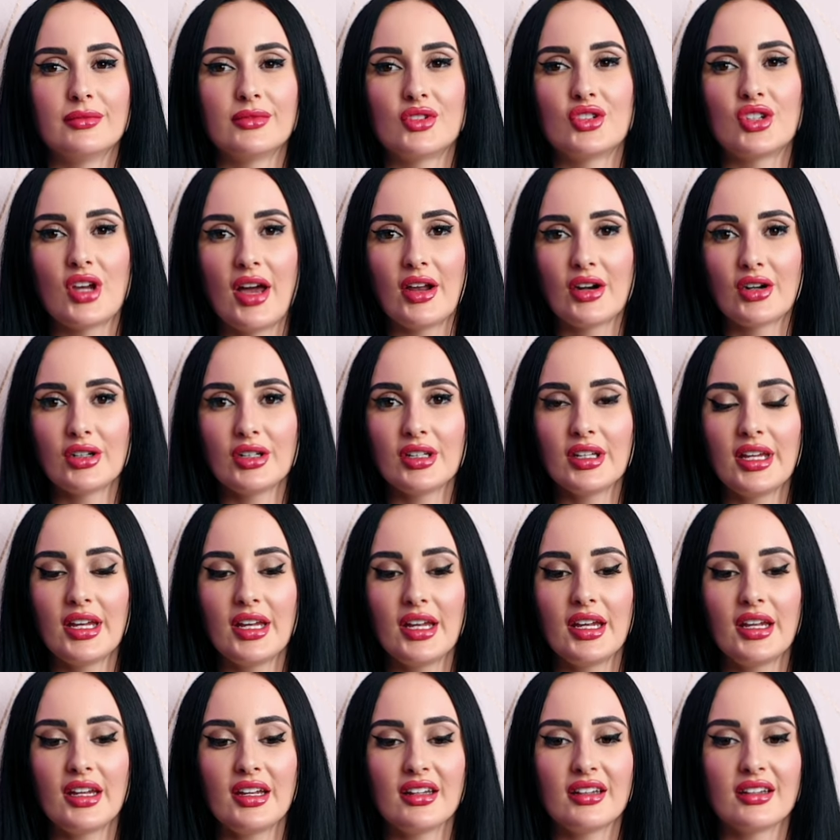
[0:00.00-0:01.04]

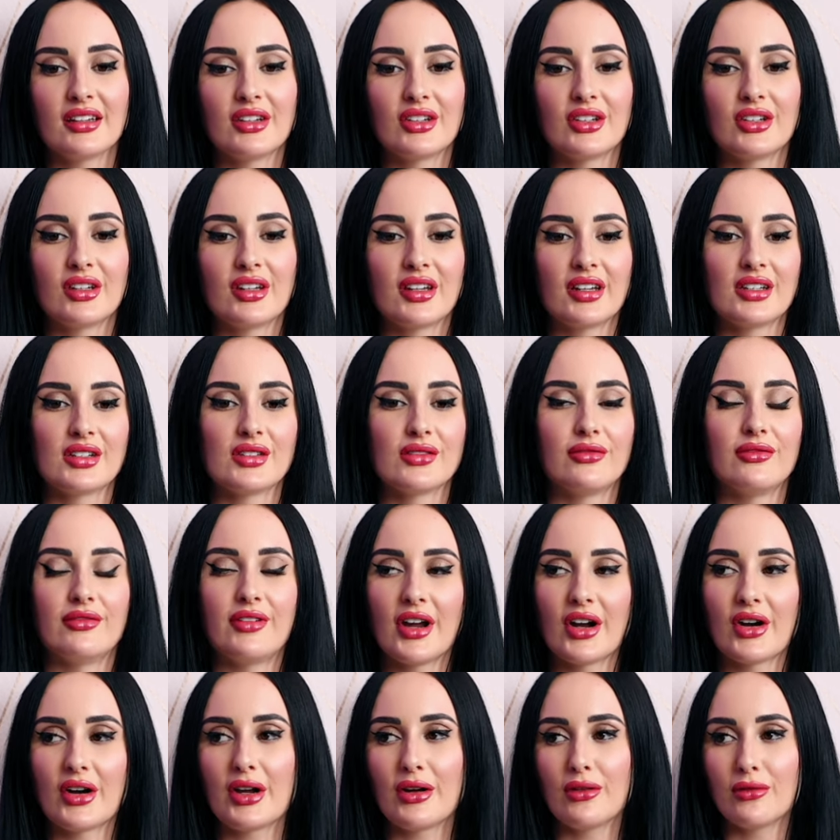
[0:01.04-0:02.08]
Generally, it's
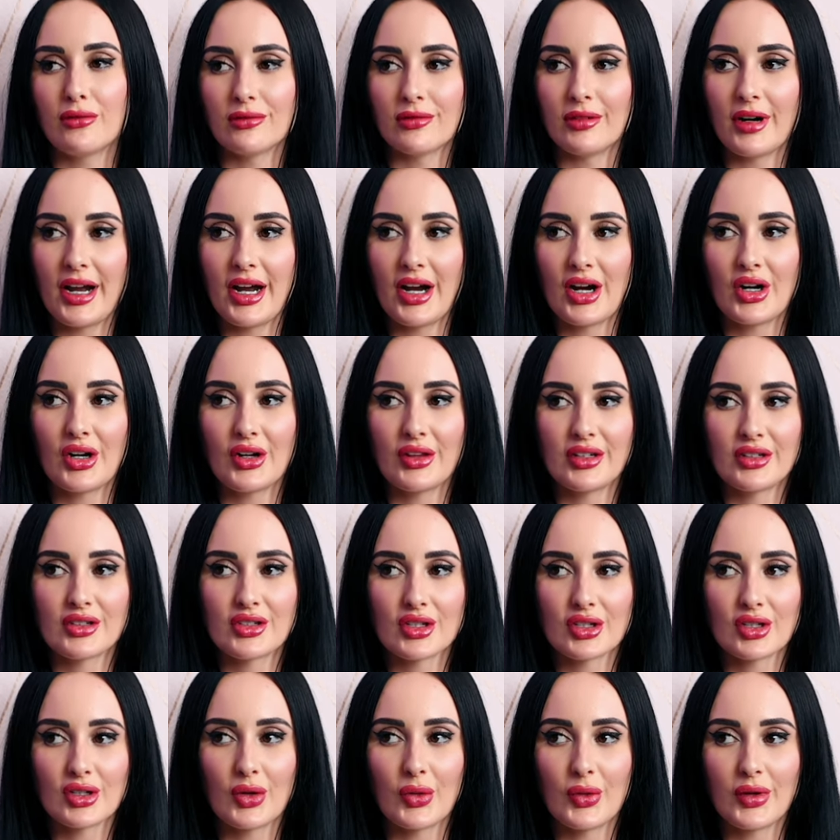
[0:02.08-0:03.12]
very rare that
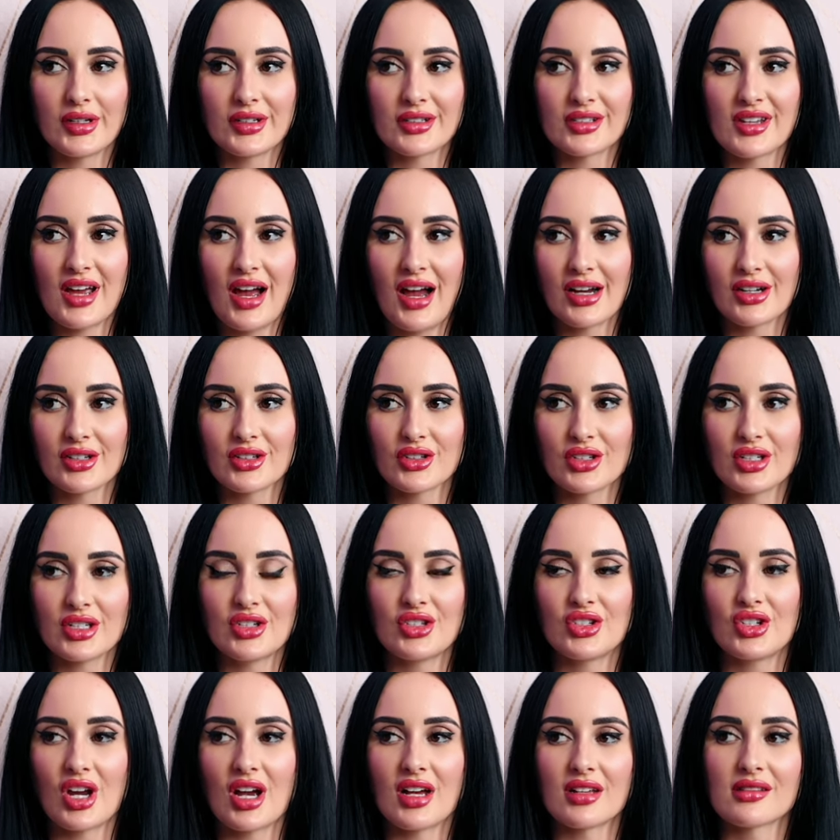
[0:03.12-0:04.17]
you're going to actually
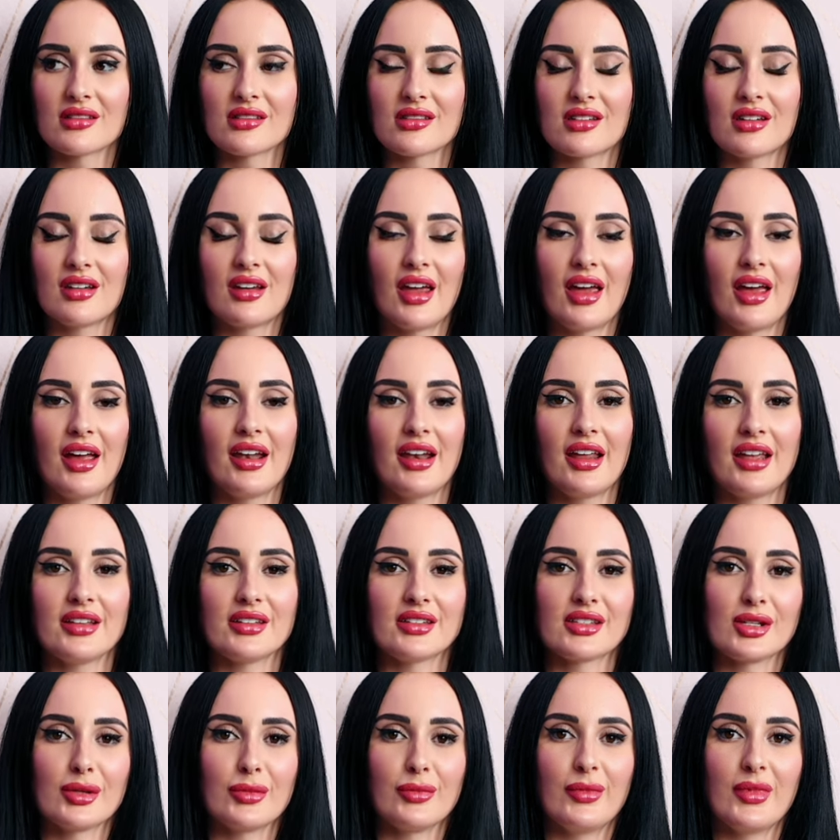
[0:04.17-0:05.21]
just get a
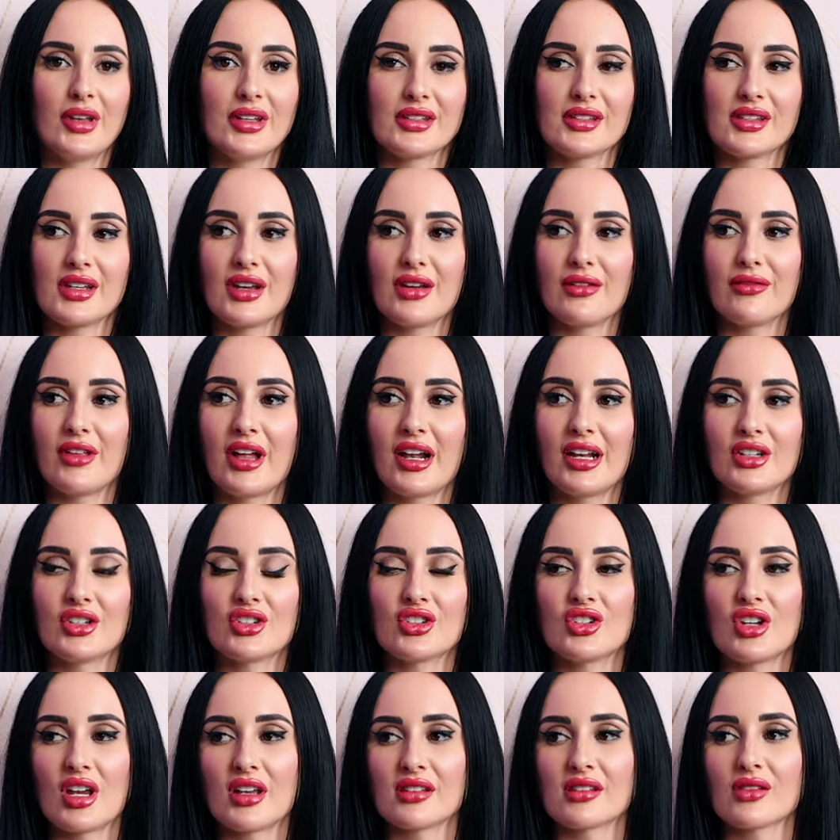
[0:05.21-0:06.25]
submissive that is
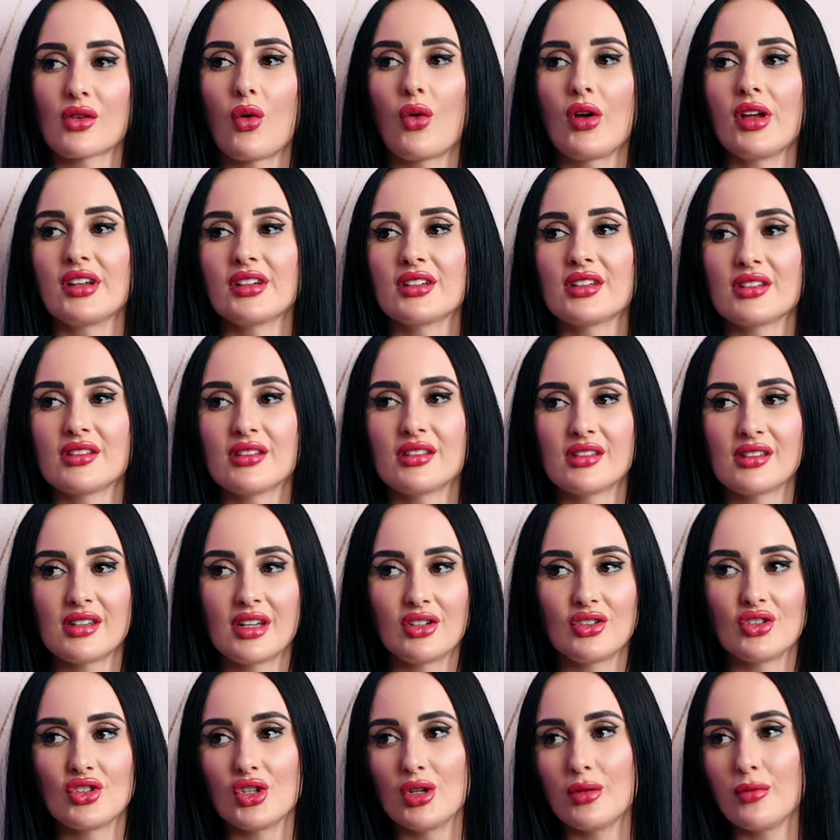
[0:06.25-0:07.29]
just going to
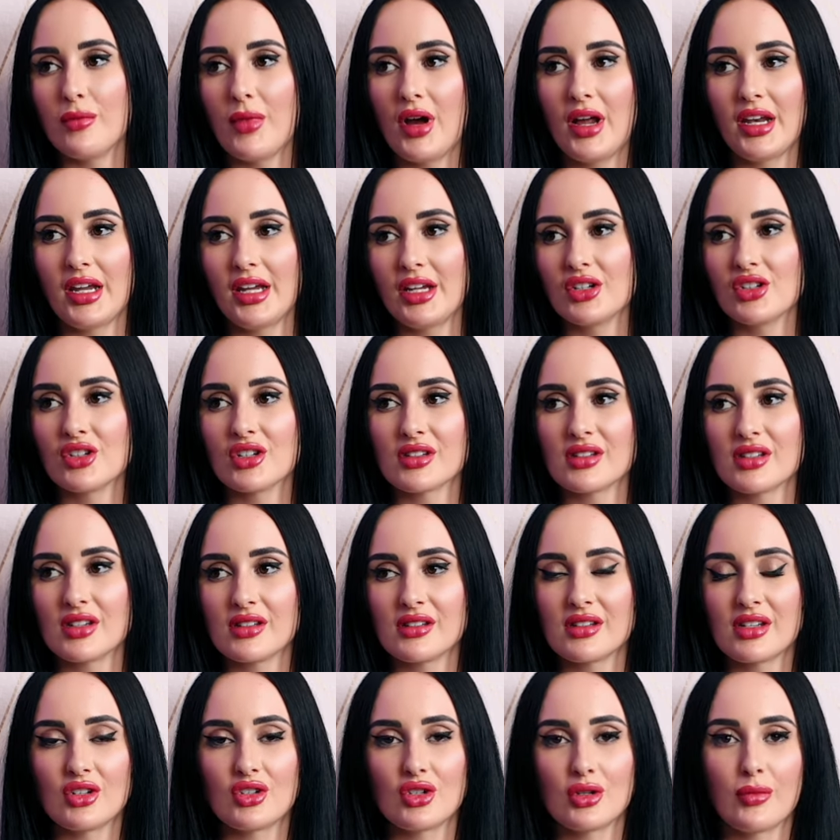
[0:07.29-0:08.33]
send you money, just to
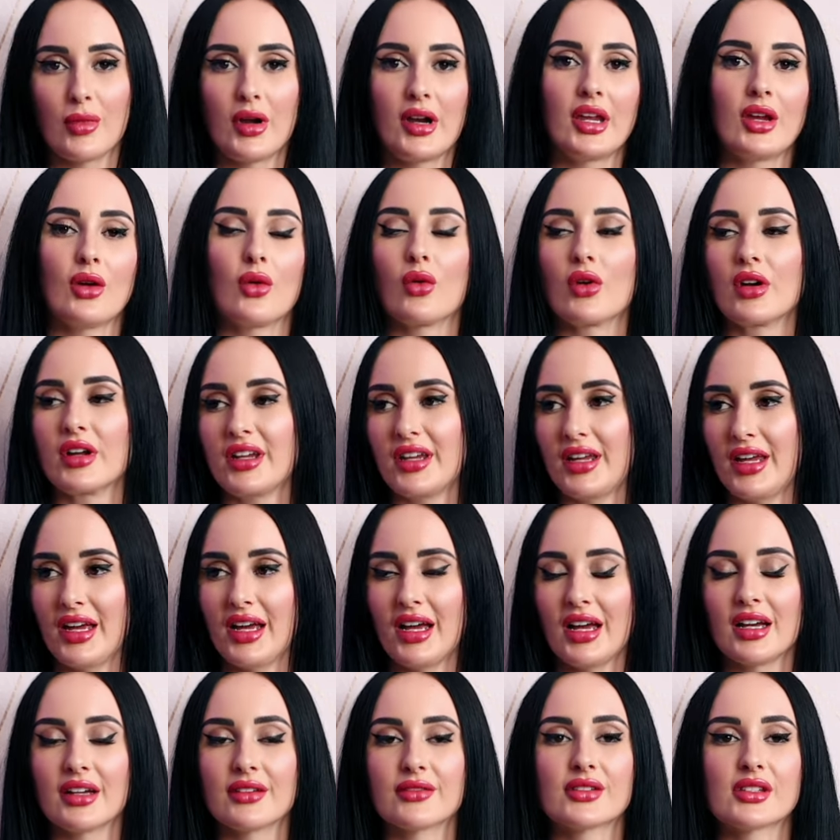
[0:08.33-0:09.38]
send you money or
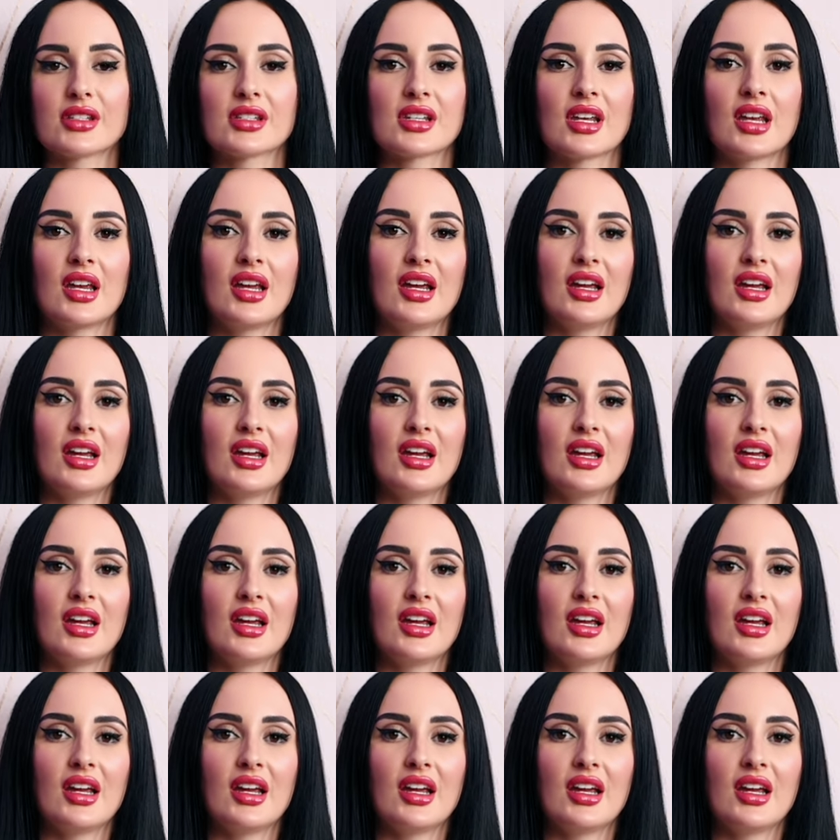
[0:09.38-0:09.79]
gifts.